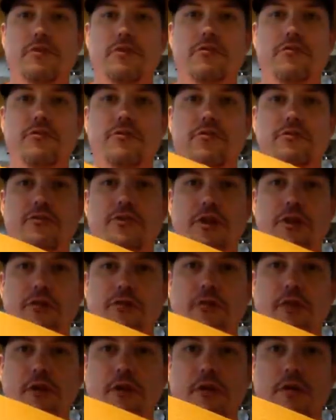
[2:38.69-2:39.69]
But this is
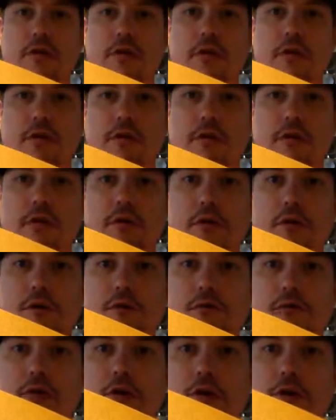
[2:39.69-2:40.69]
60.
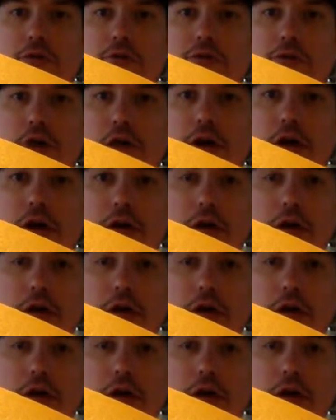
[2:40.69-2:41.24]
So you can see